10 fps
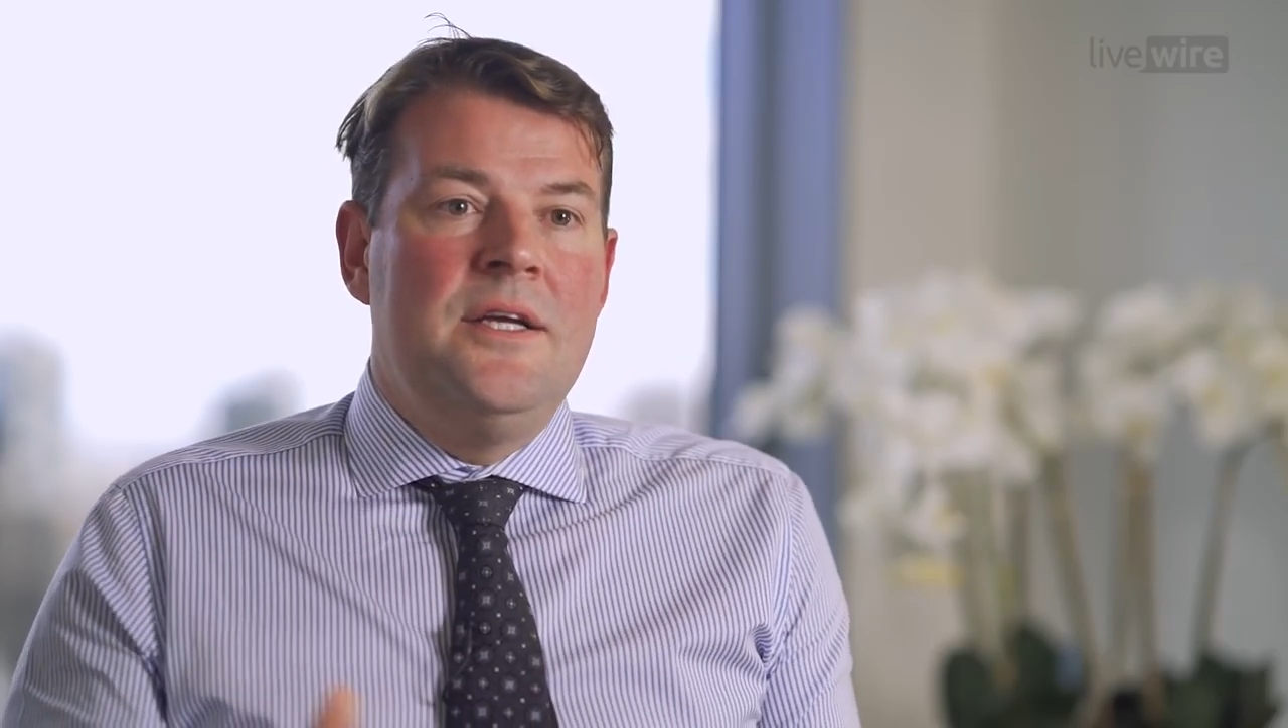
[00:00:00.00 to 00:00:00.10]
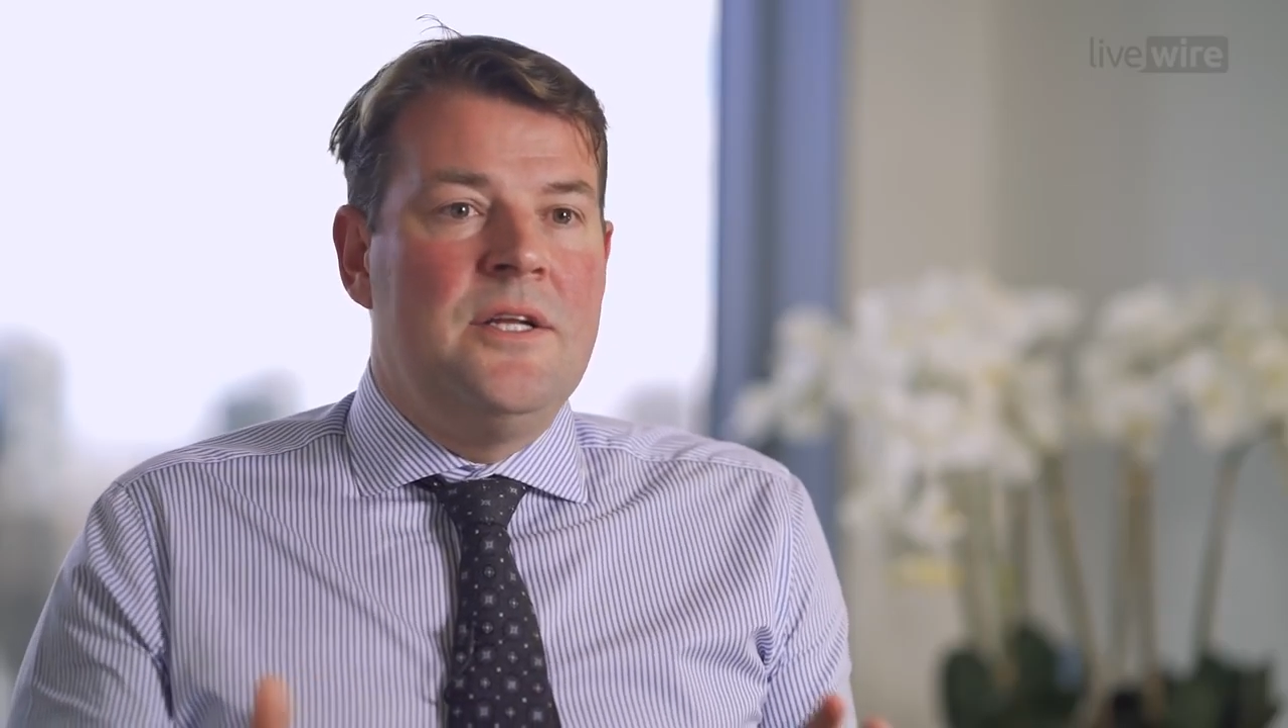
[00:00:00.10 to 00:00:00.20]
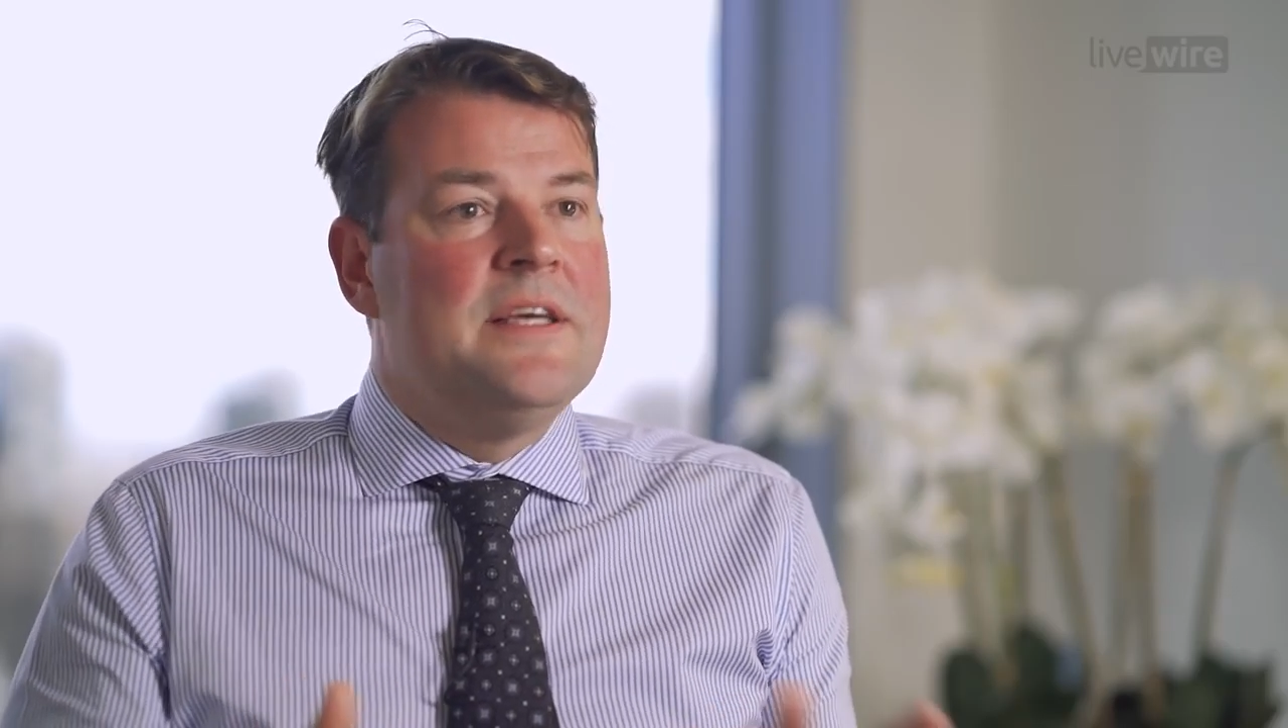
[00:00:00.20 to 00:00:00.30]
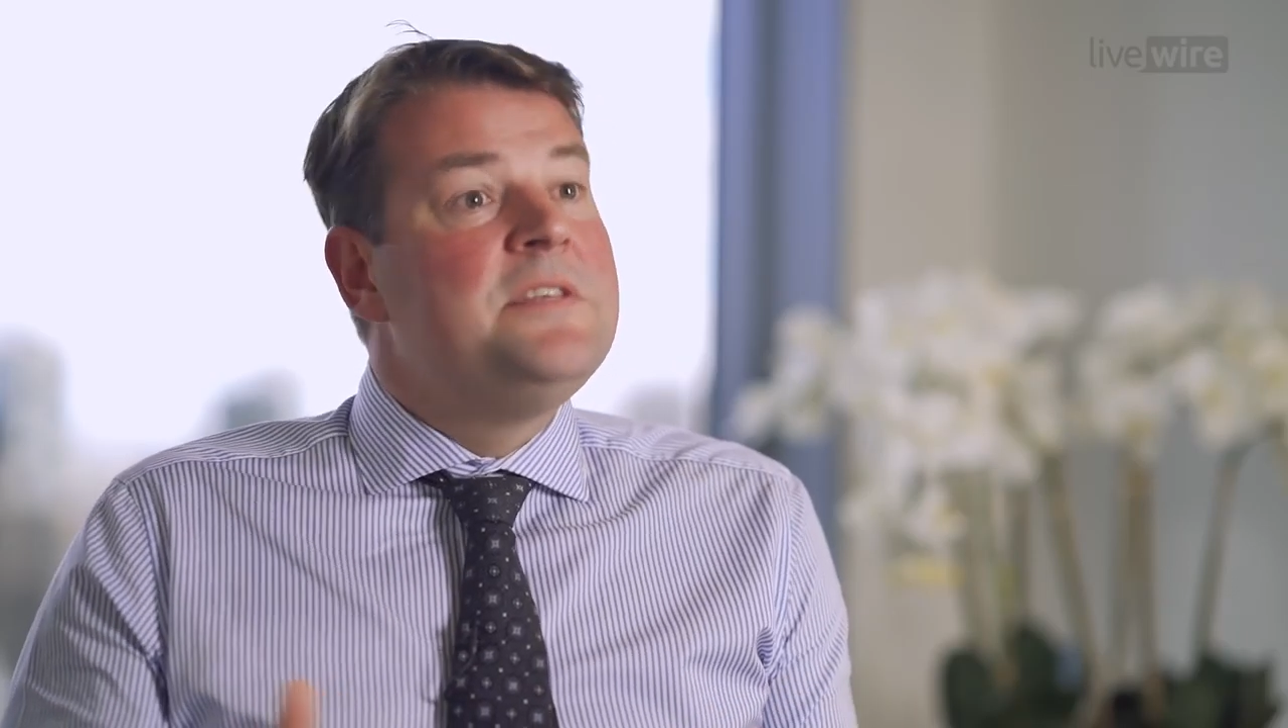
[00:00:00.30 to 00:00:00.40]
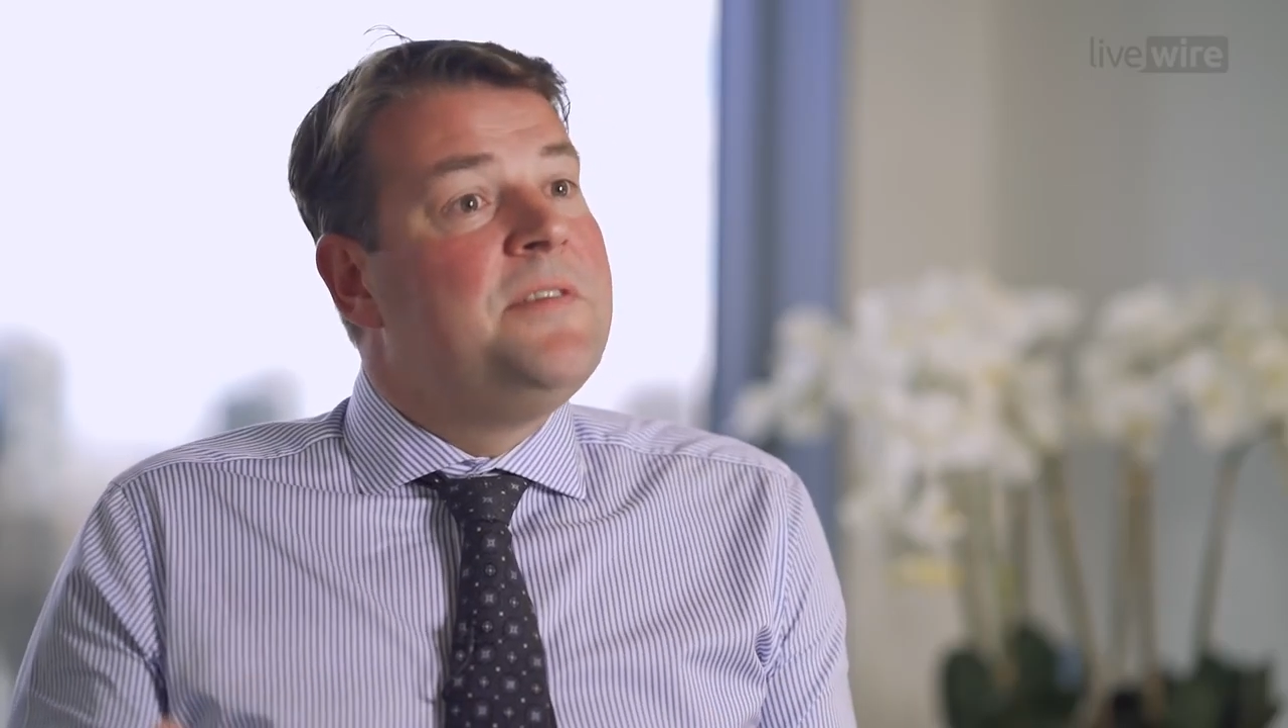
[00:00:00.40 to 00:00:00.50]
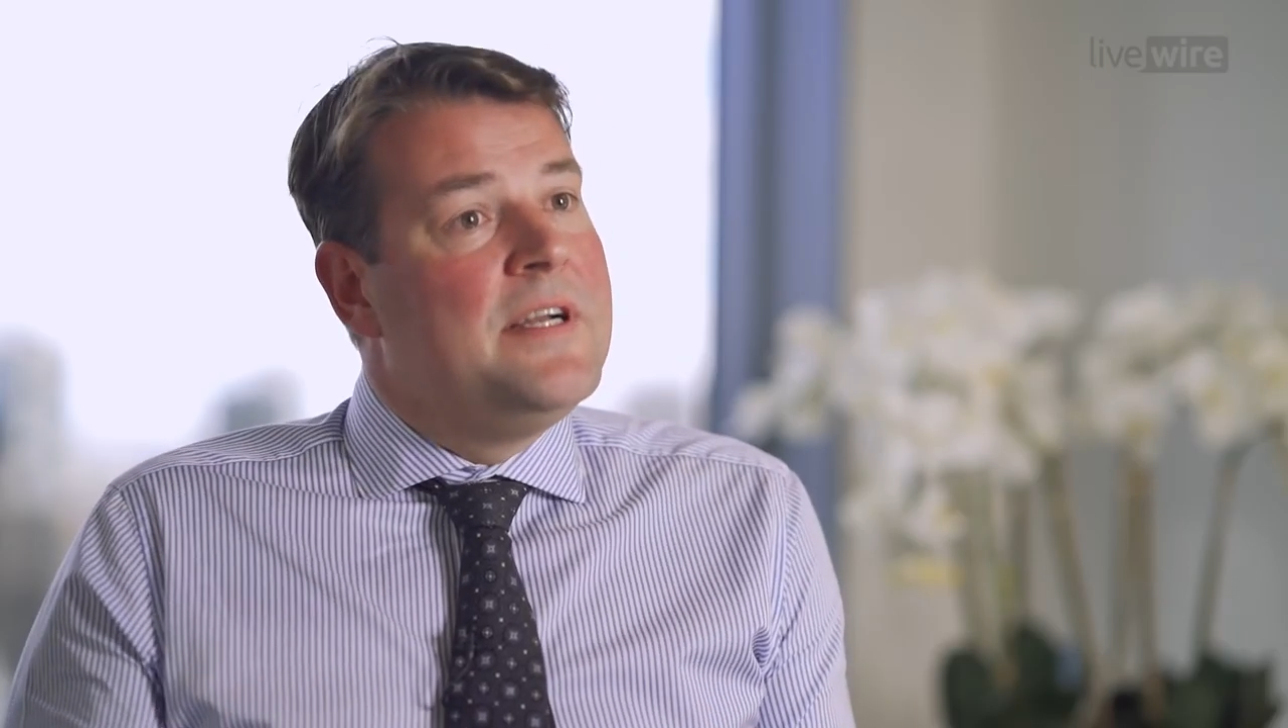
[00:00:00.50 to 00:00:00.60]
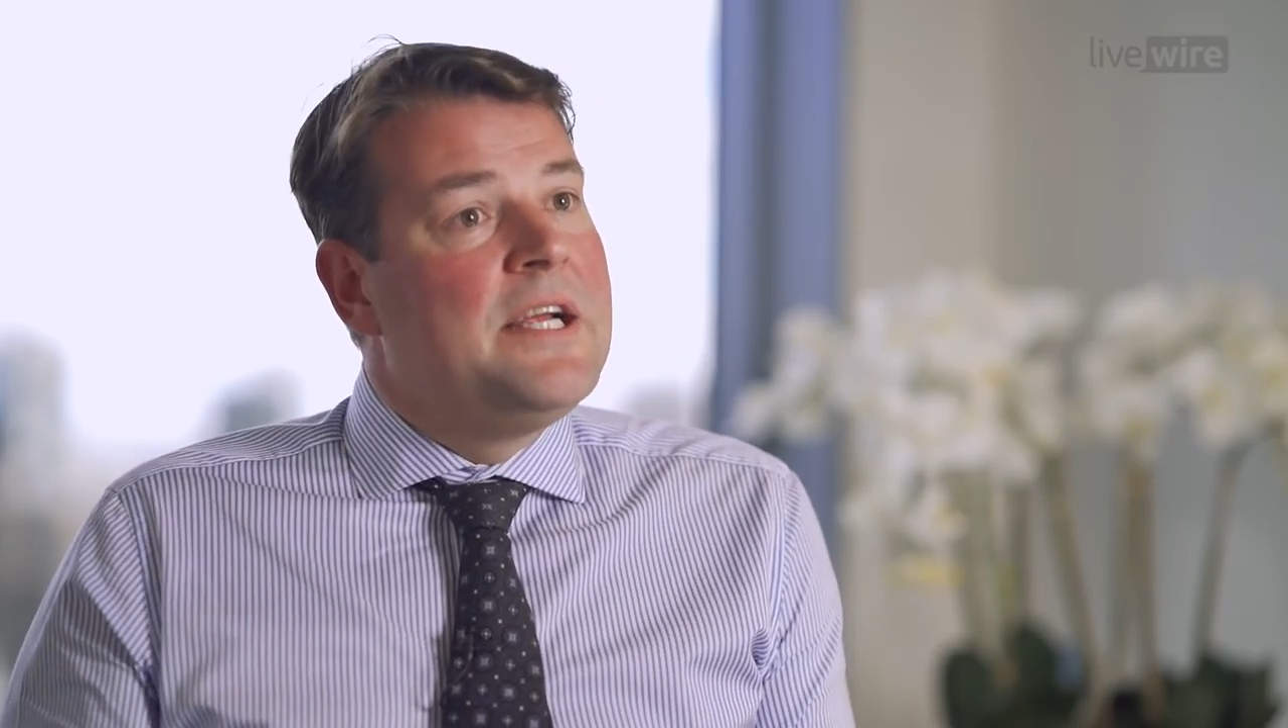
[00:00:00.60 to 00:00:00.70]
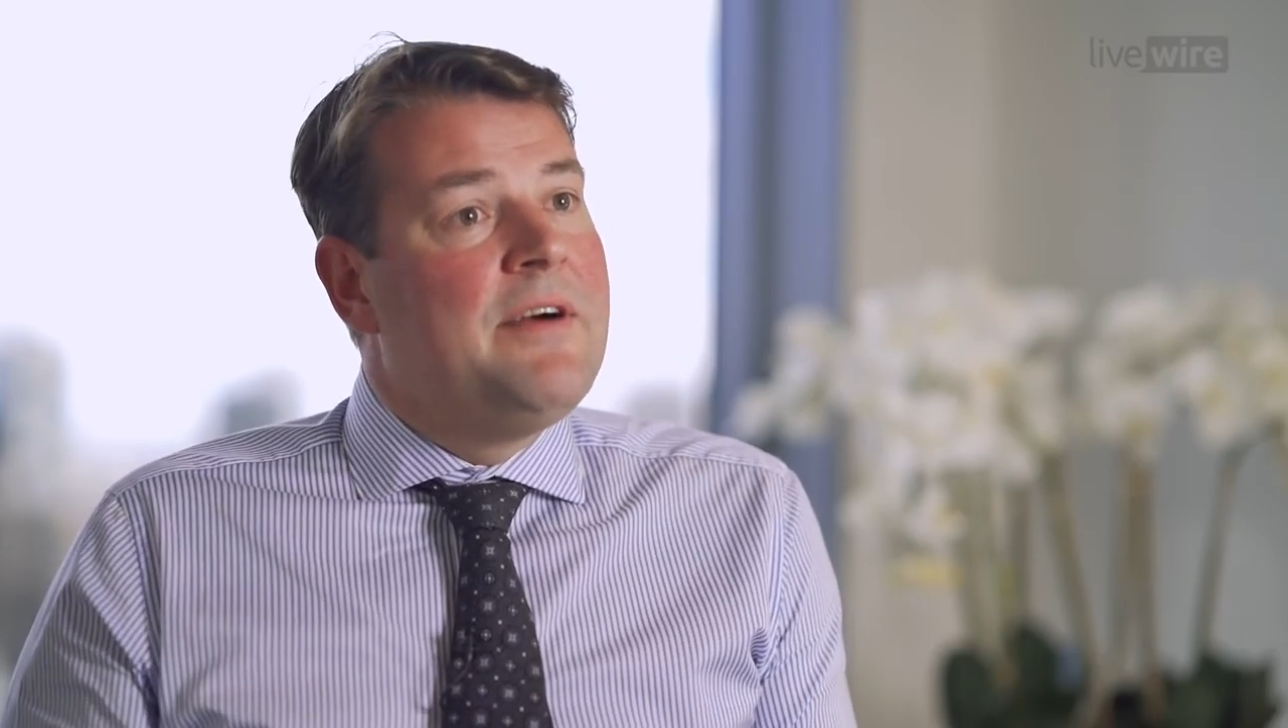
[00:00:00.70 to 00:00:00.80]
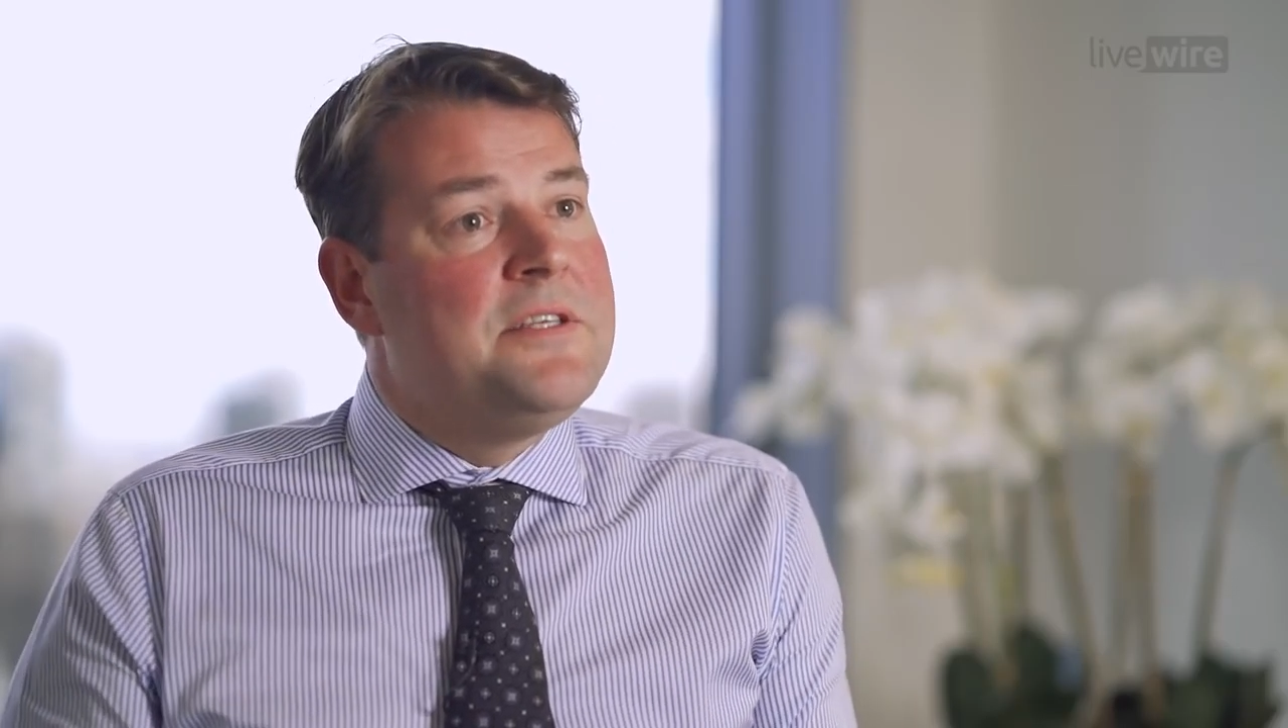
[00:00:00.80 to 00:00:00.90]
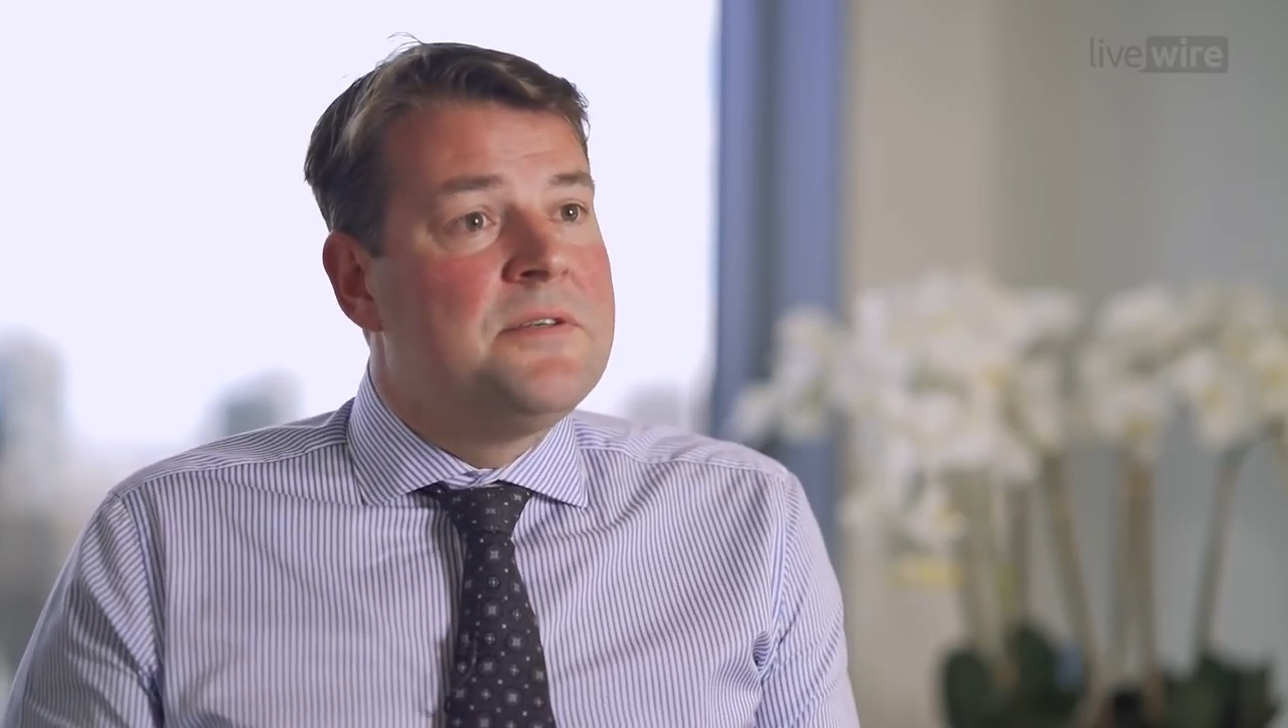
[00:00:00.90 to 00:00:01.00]
you know, these
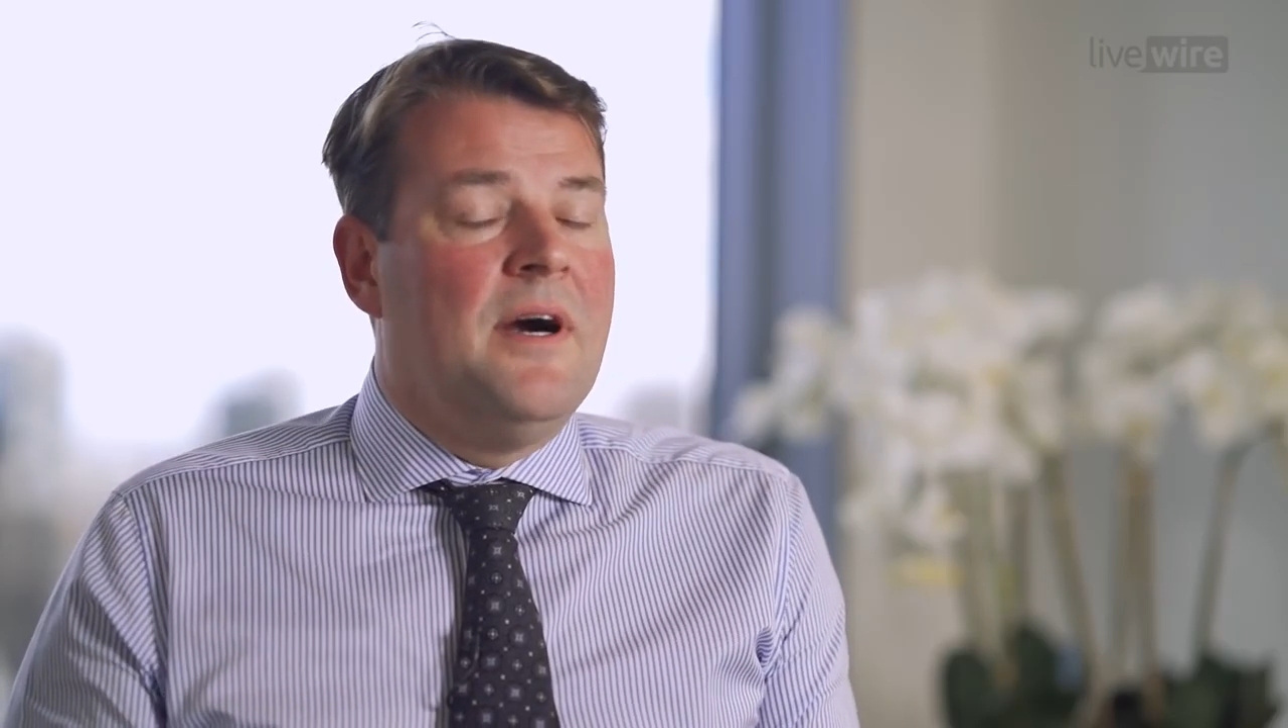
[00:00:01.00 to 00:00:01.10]
funding rates